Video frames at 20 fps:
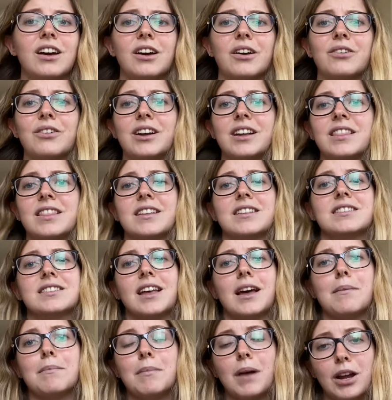great things
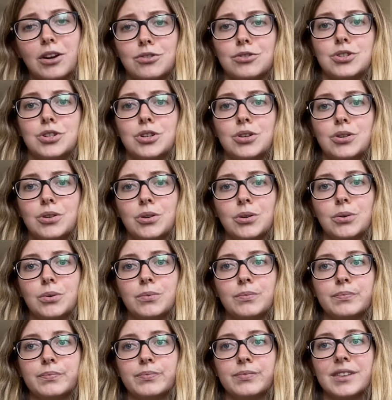that matter to you
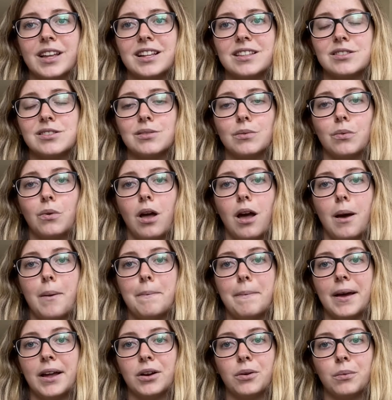that's a
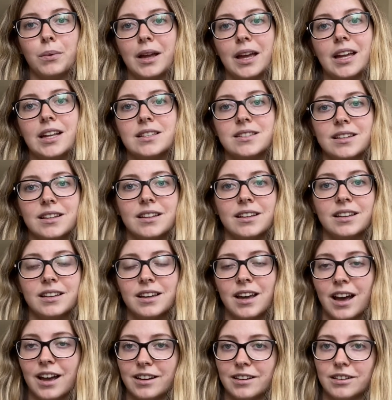better way to
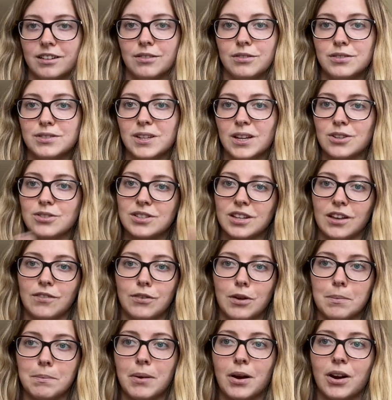kind of set yourself
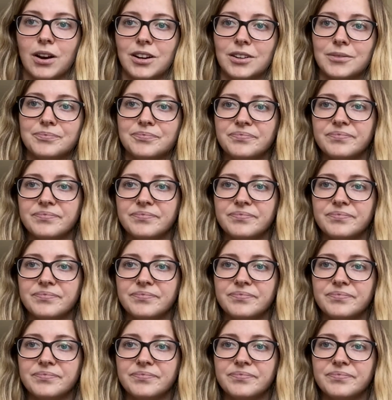apart